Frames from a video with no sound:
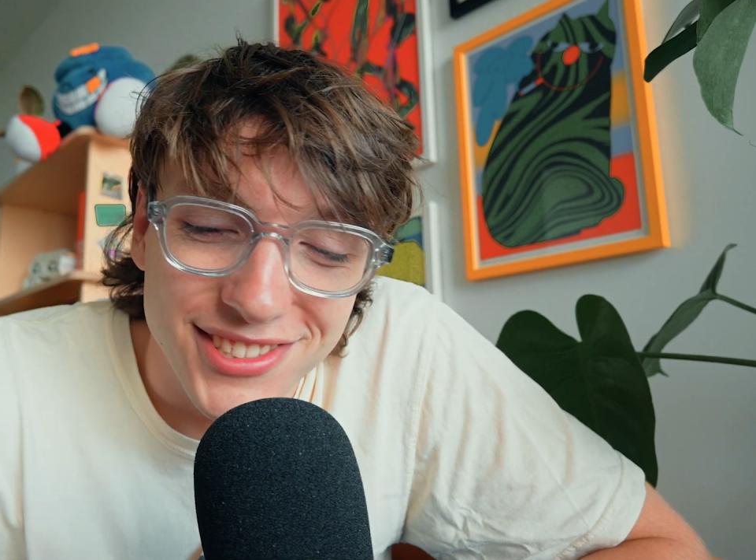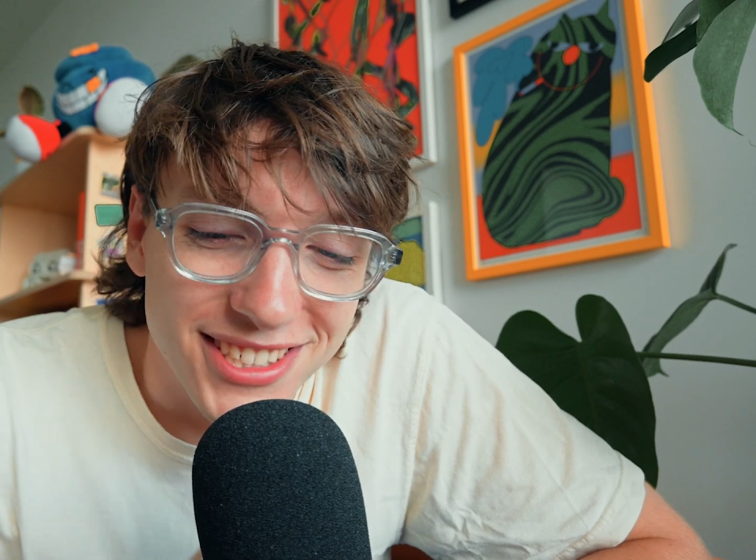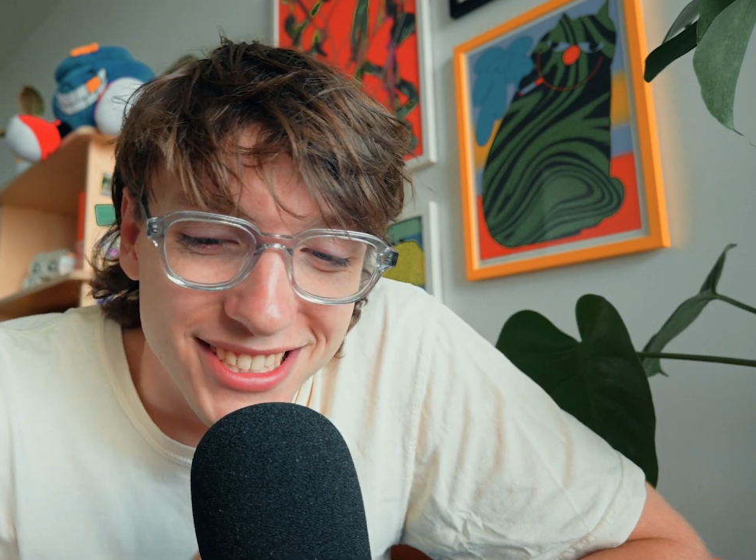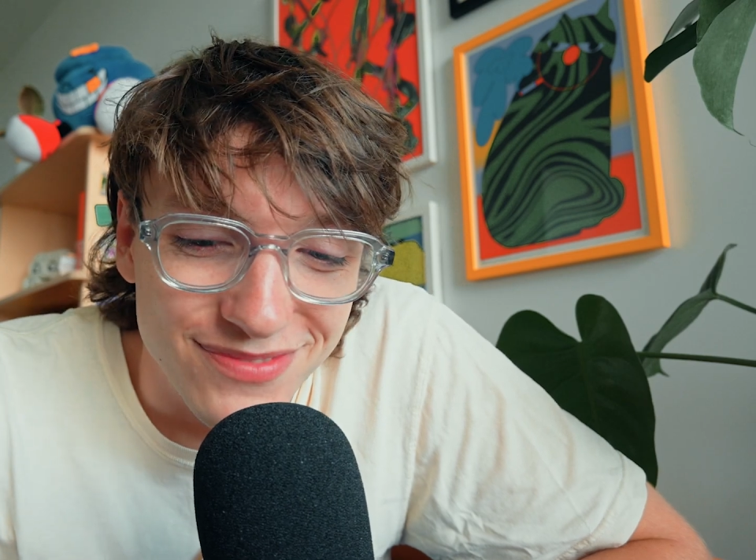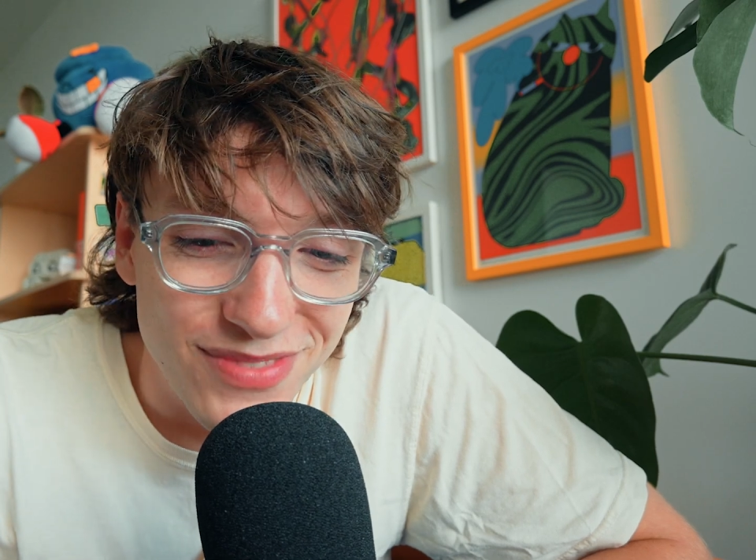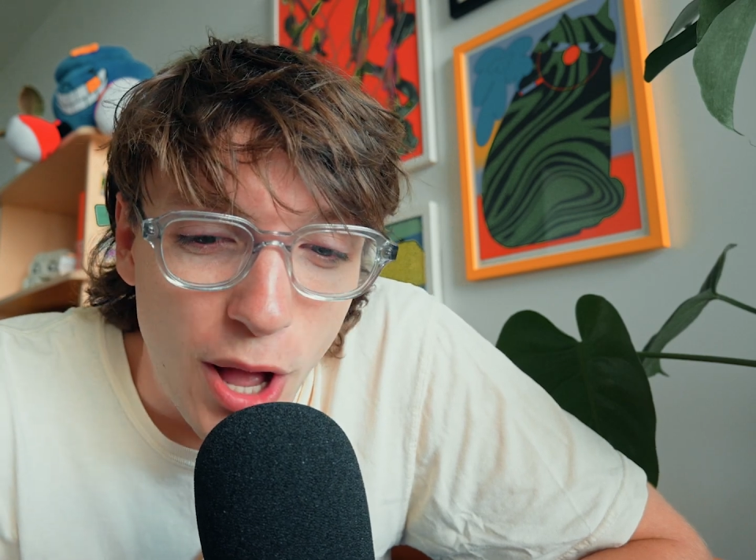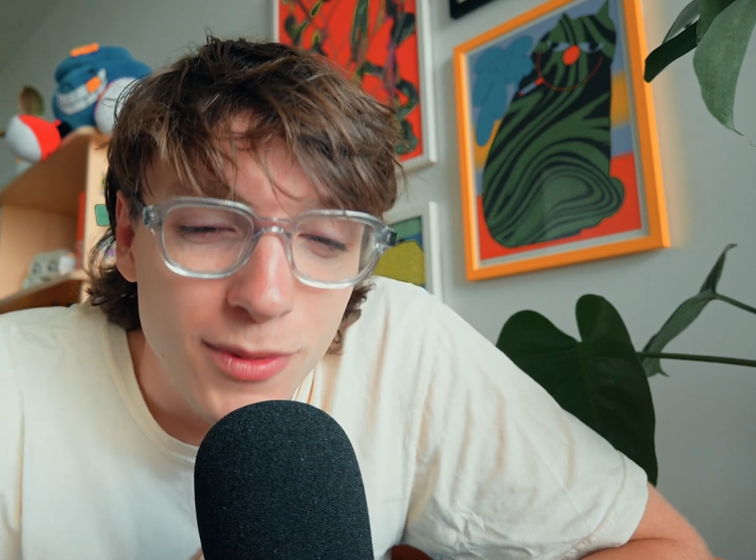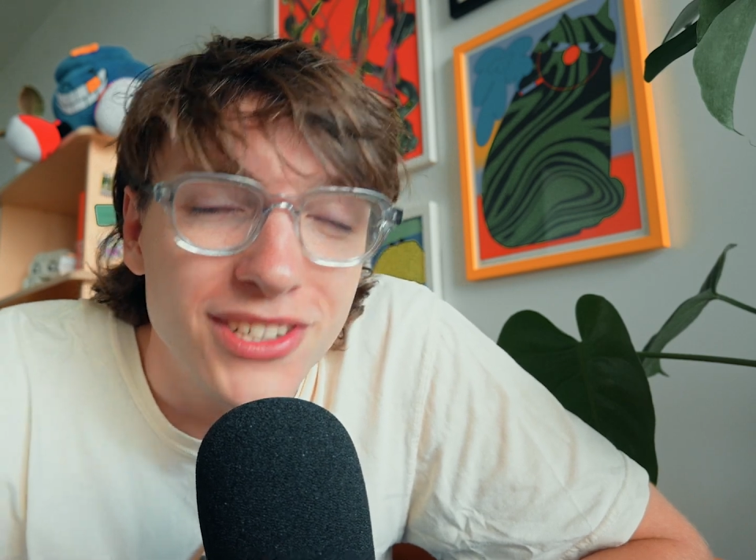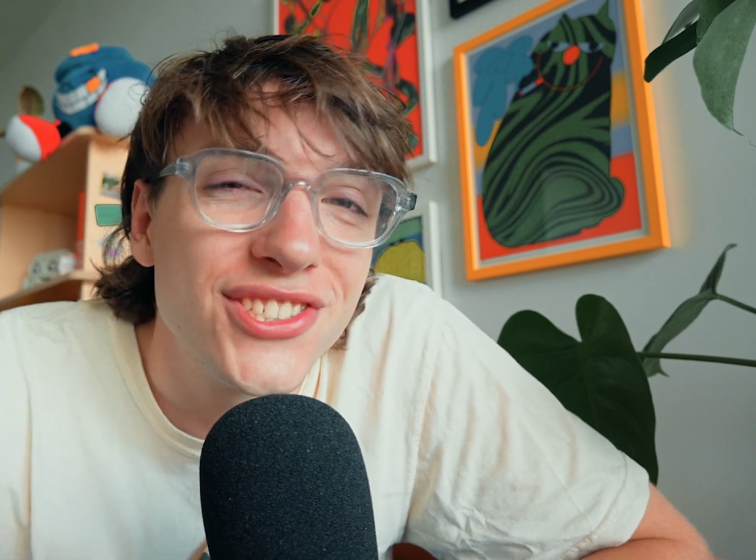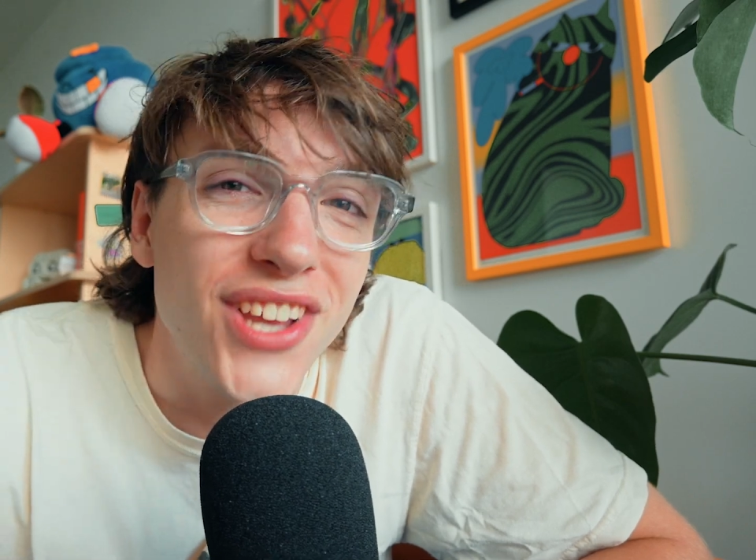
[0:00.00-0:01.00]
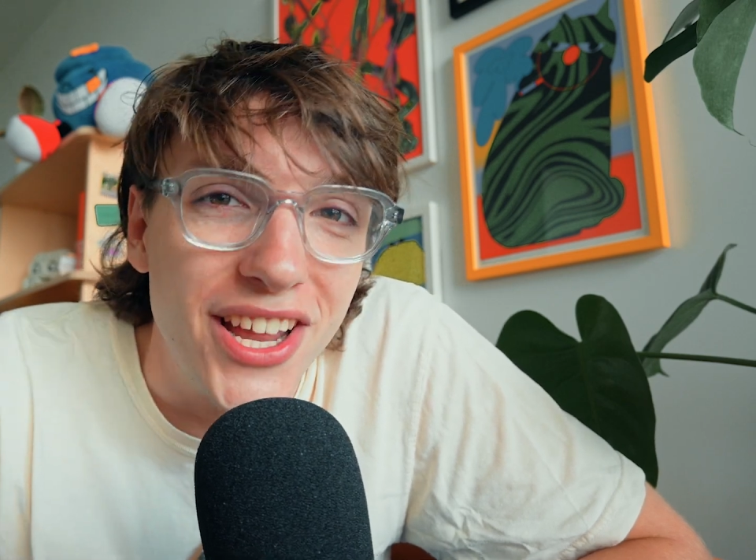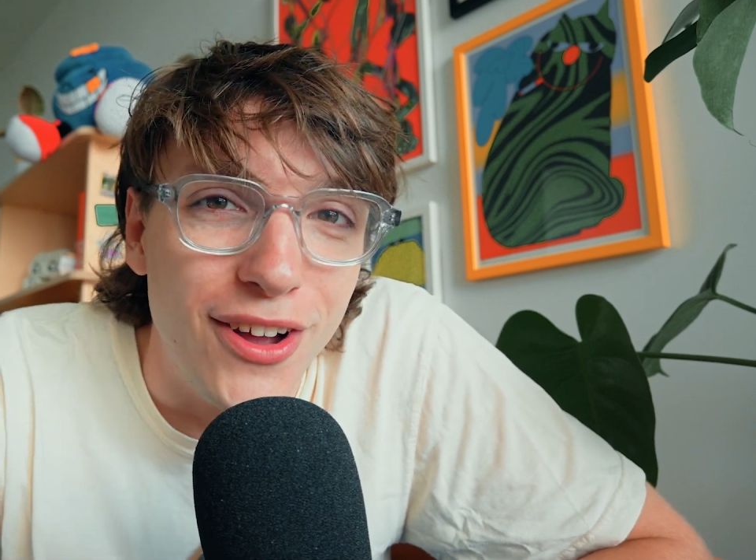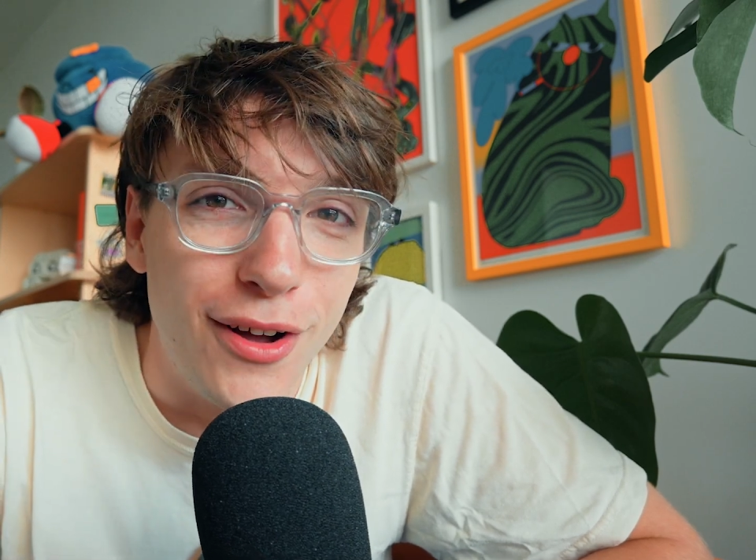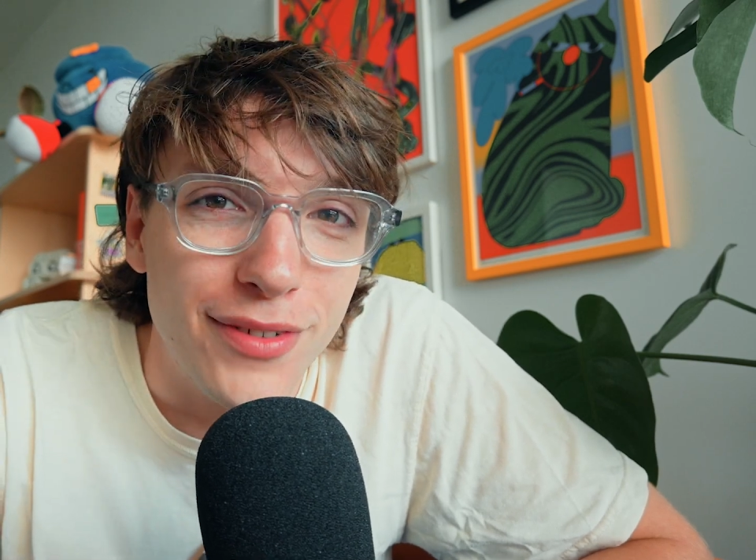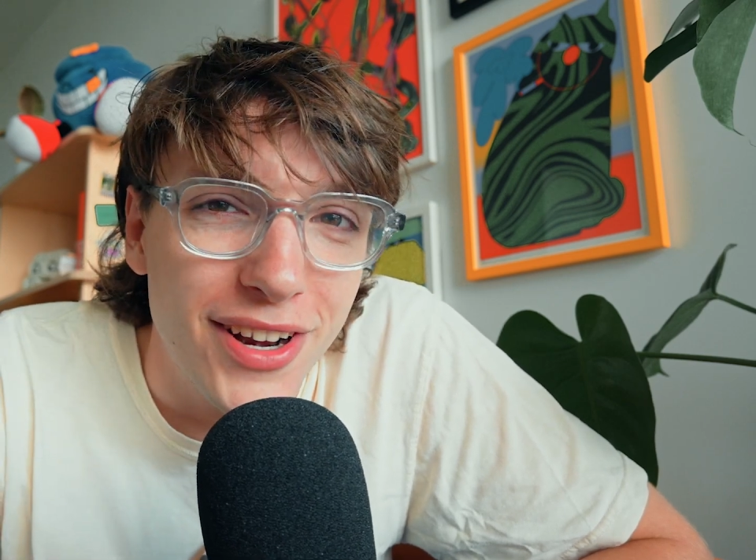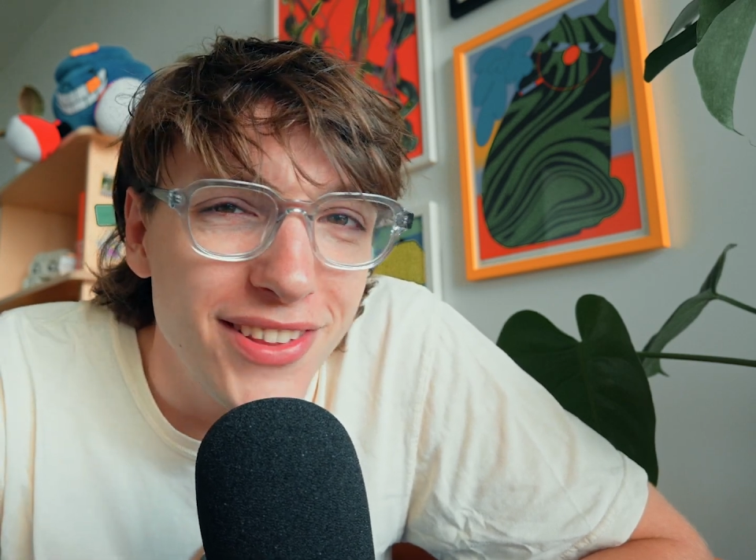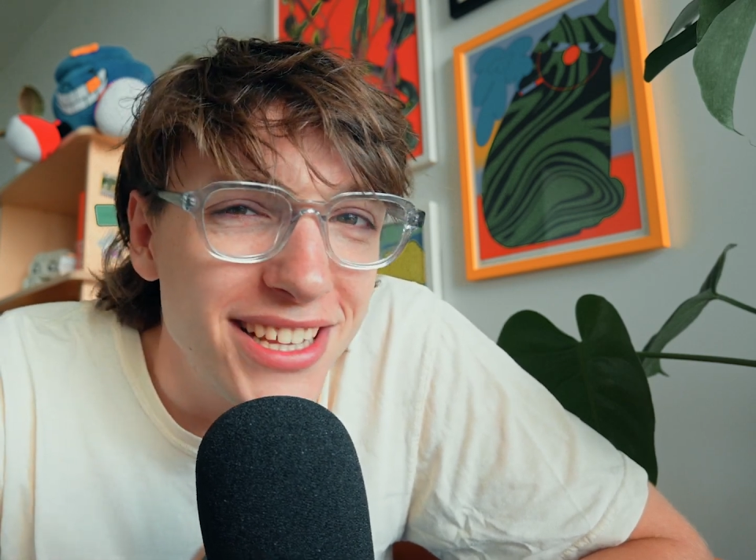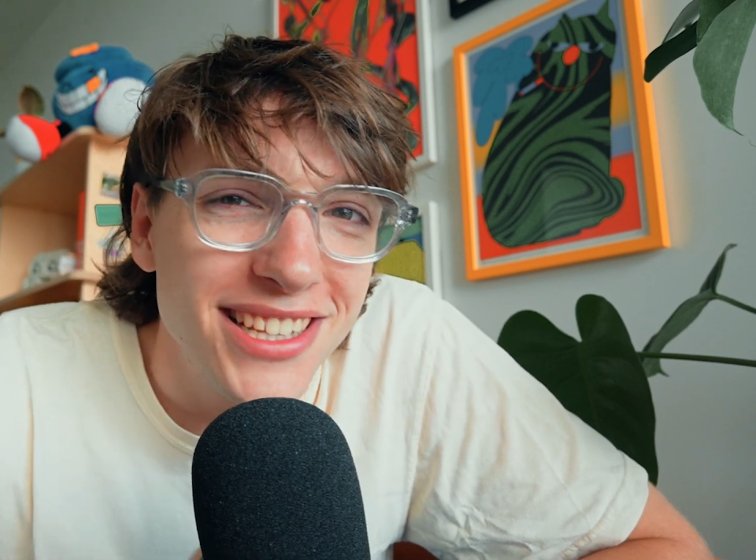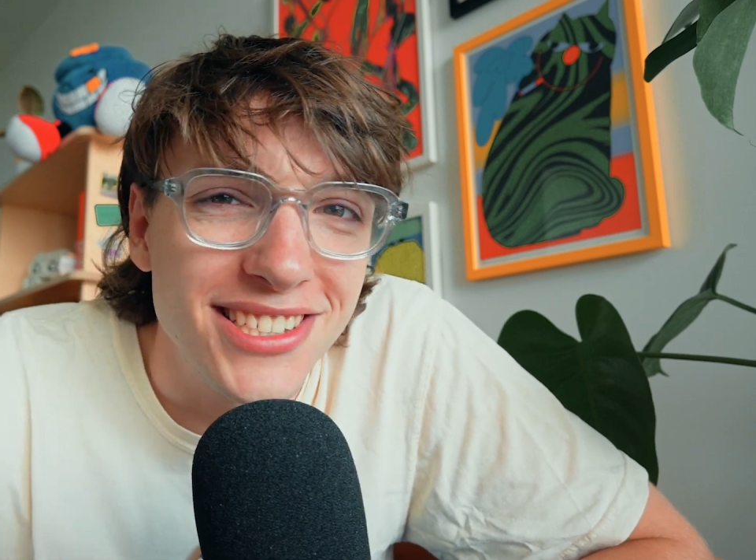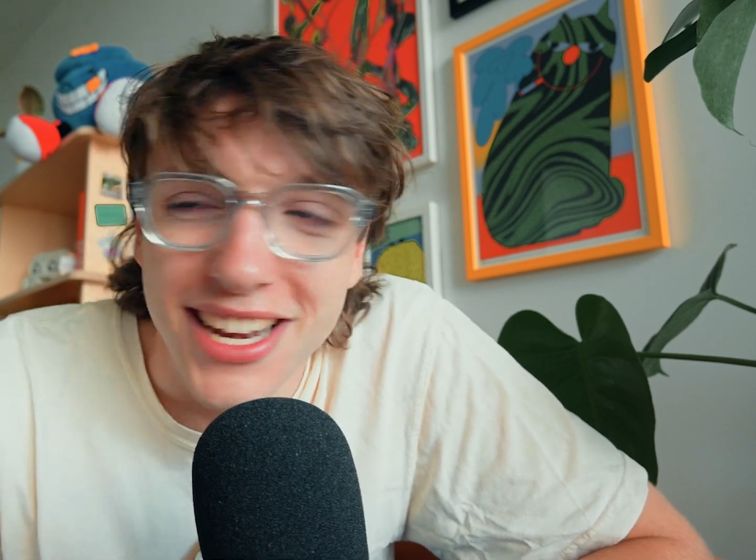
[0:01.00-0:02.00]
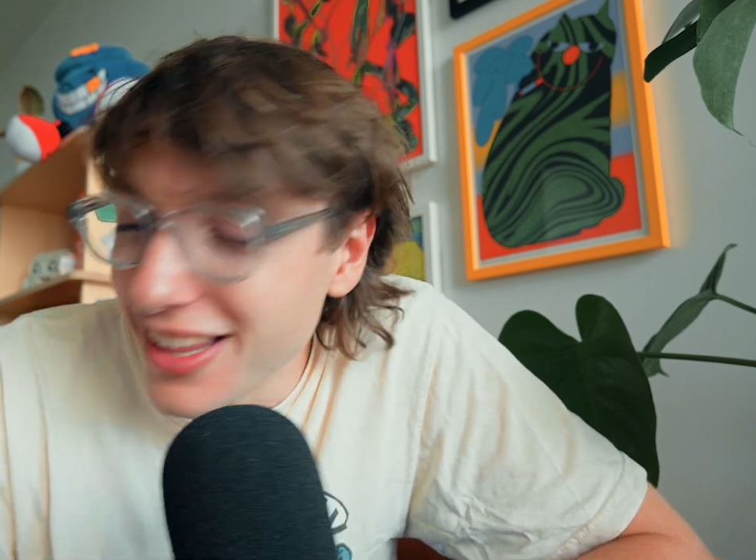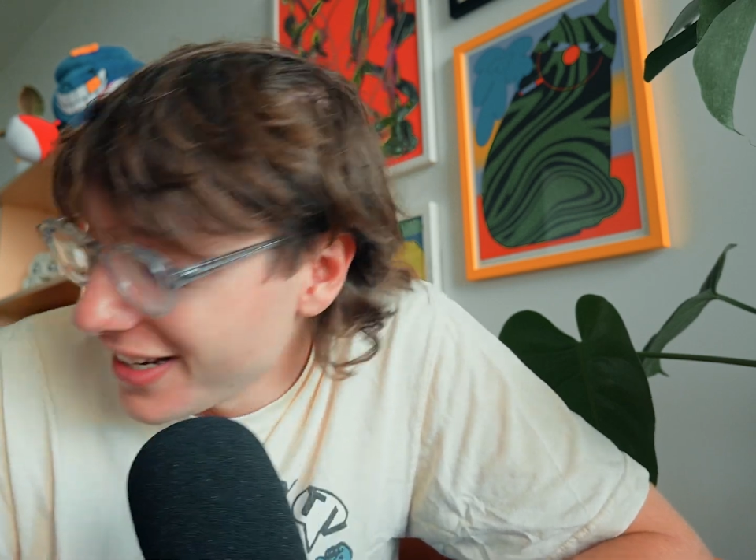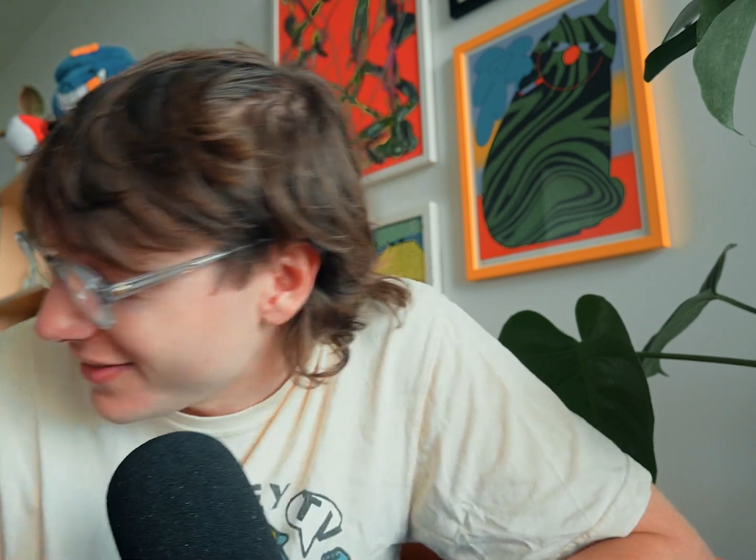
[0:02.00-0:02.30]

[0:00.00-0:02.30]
so I'm going to sign off. I don't think there's anything.